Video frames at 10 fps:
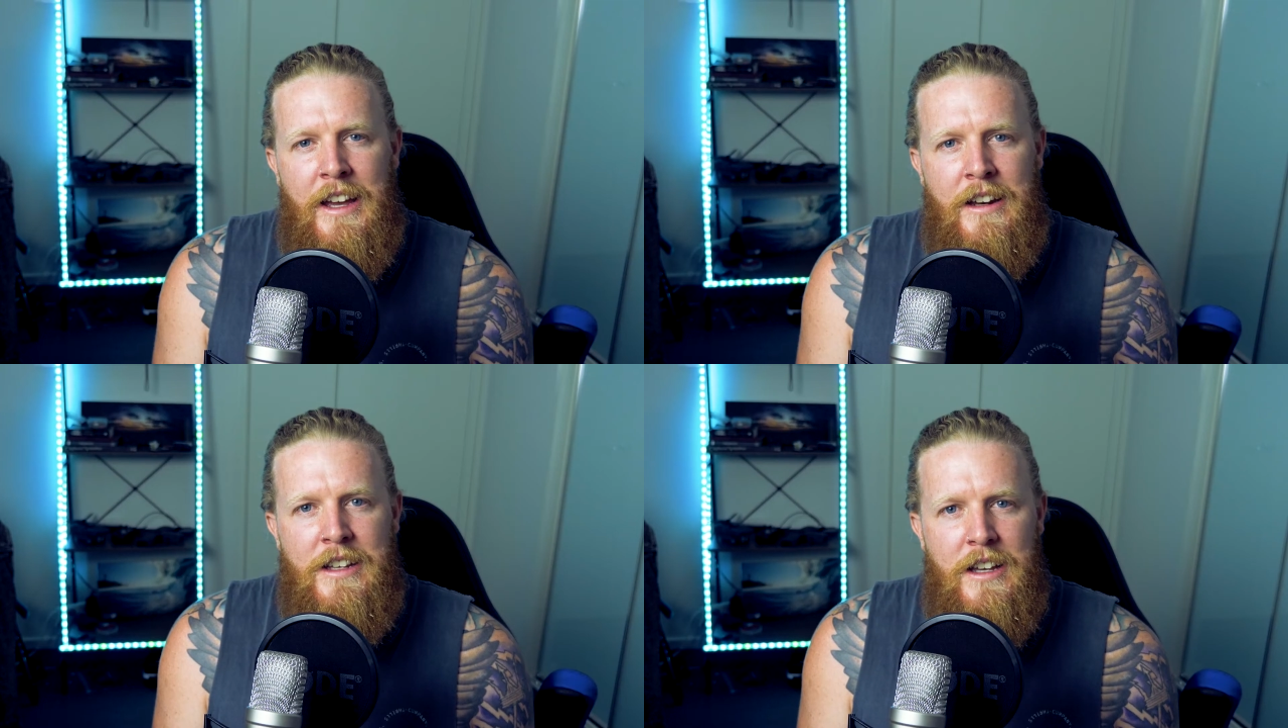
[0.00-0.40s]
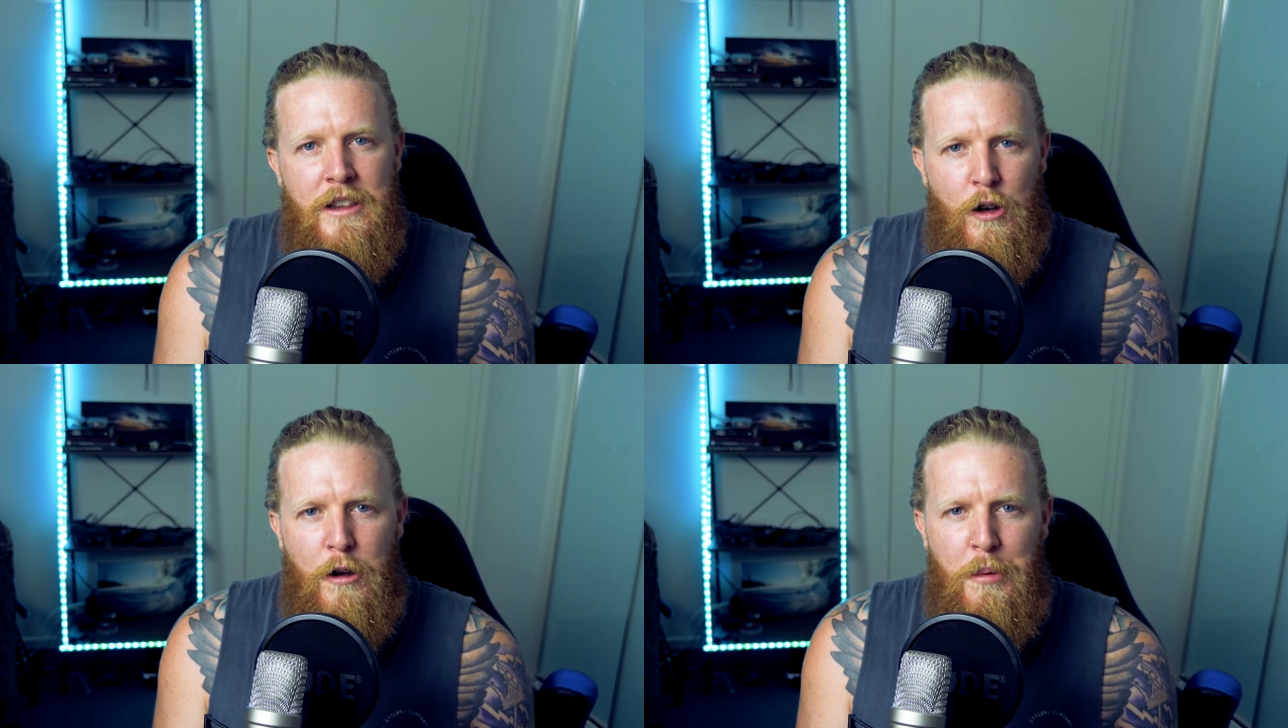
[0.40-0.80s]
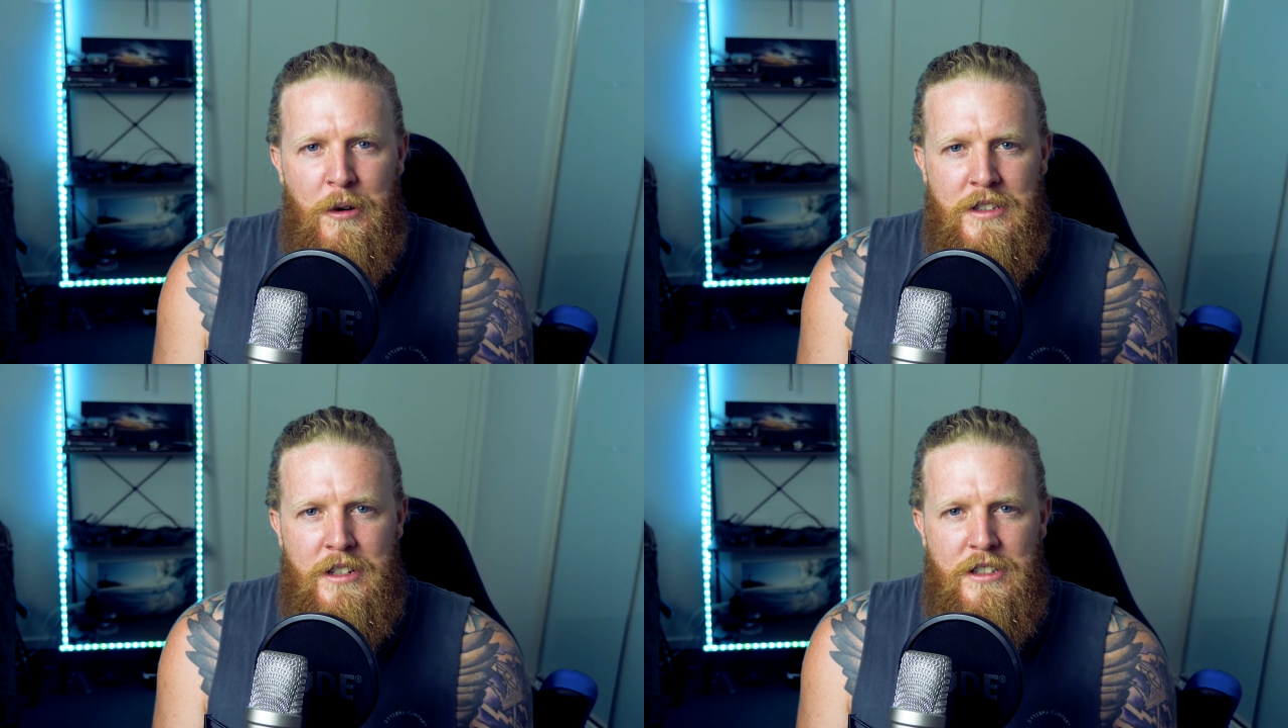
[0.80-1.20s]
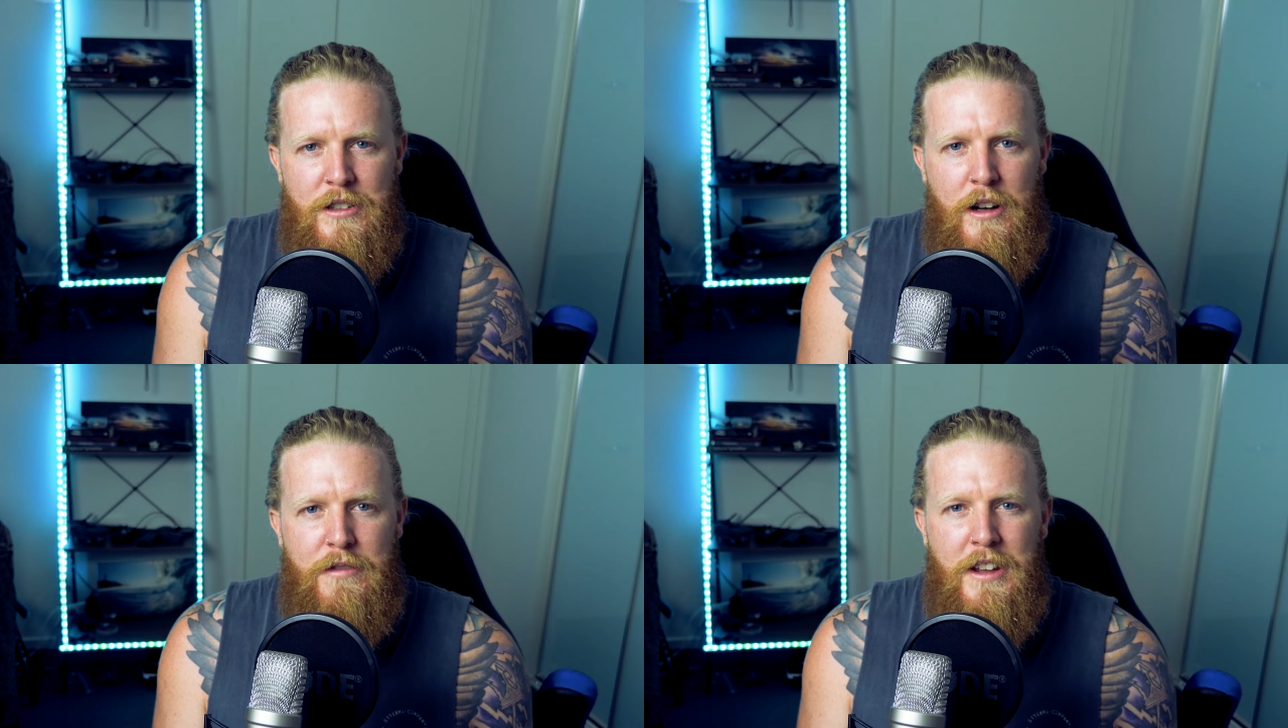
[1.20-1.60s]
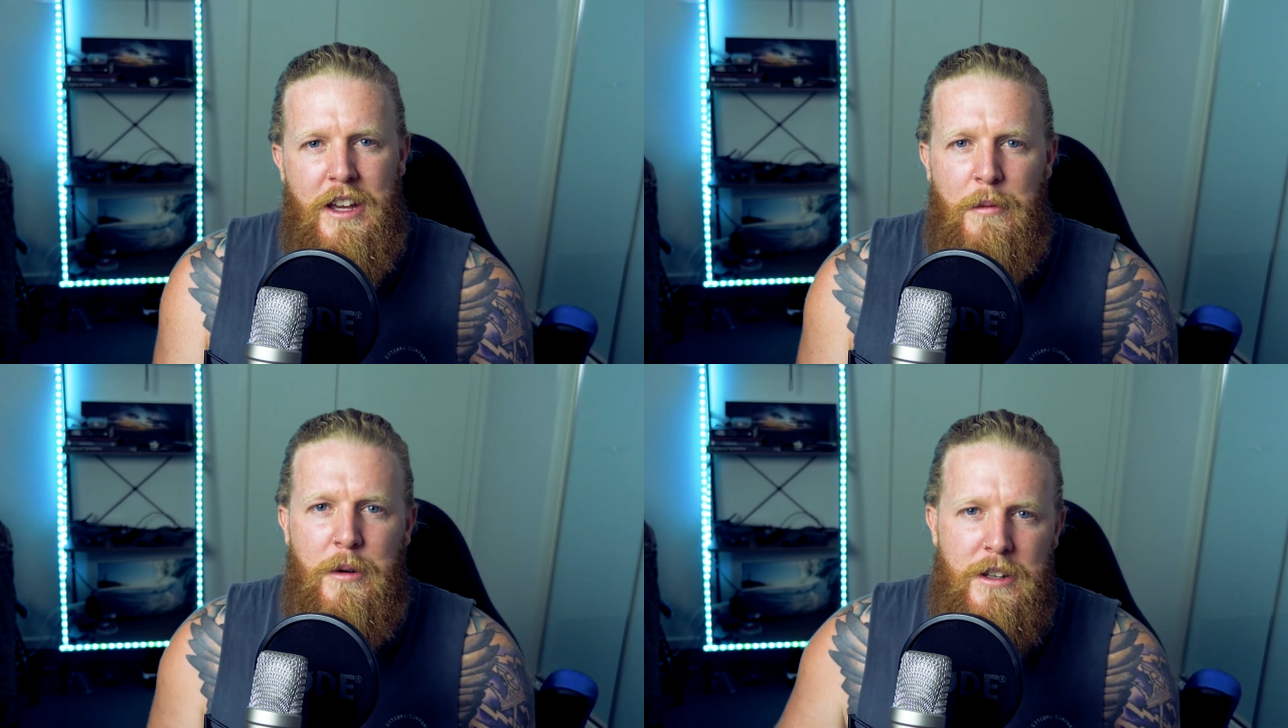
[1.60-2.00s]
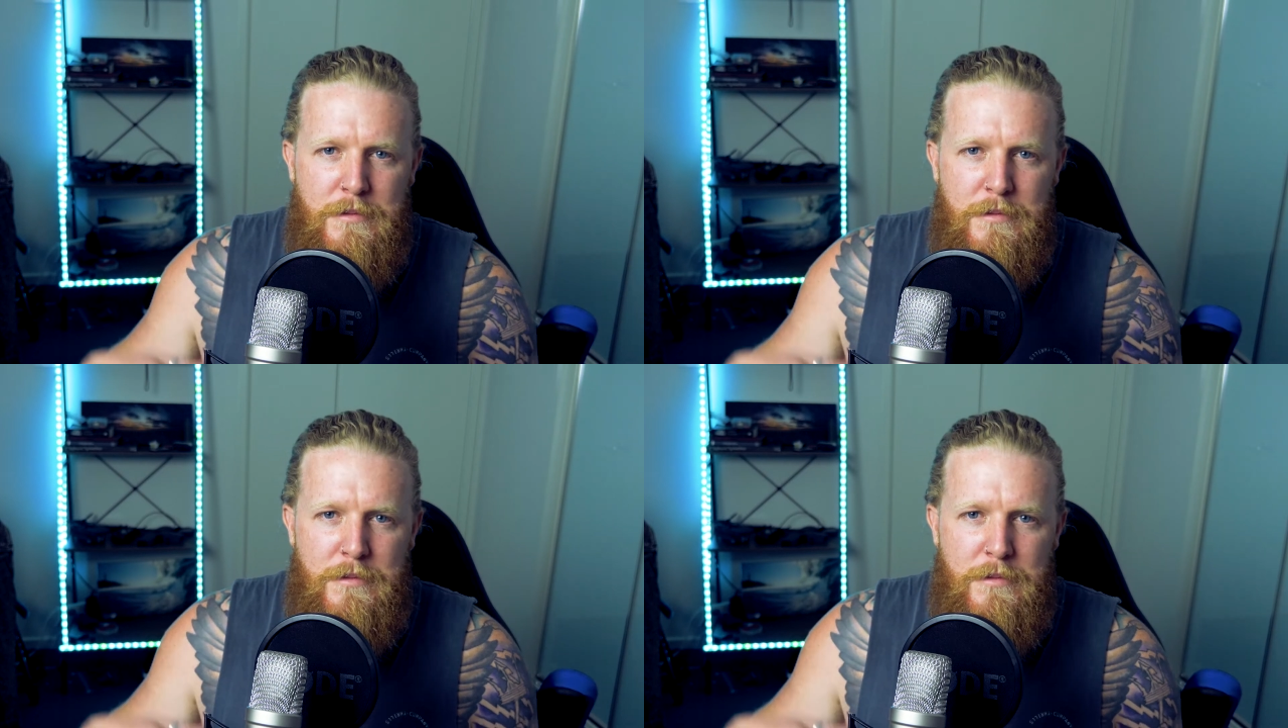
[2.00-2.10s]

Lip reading: and he's at low points in his life, the camera is